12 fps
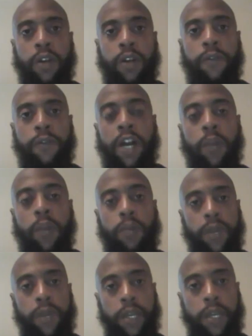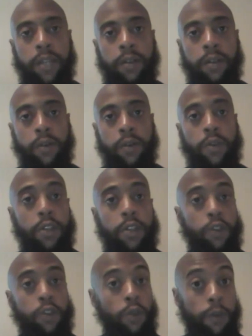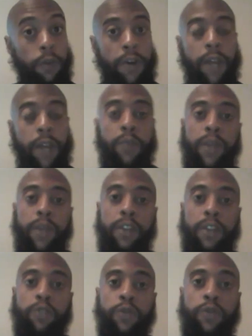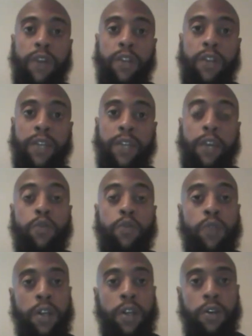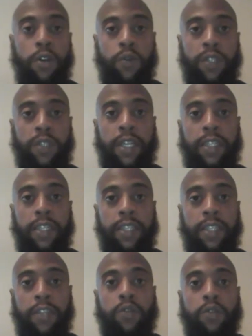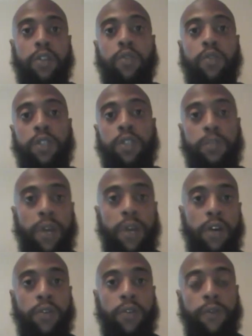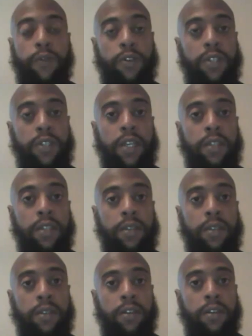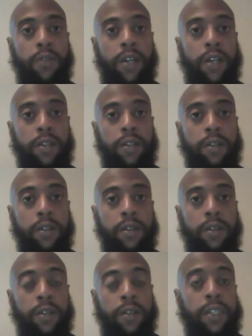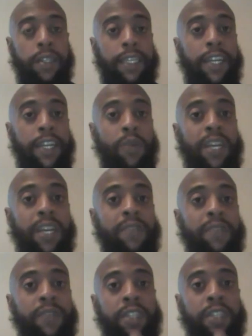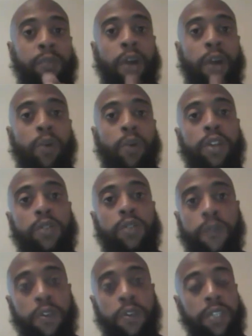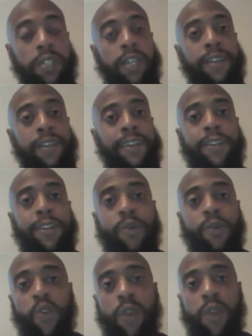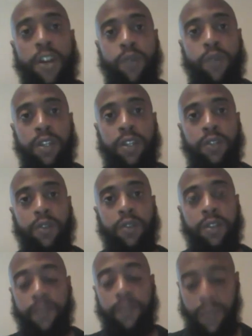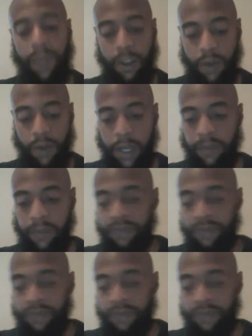are following man. What you are following man, those who follow that, who says that you can do the Shabbat on the first day. All right? Because anyway, even if the Shabbat was on the first day, don't nobody rest on it. All right?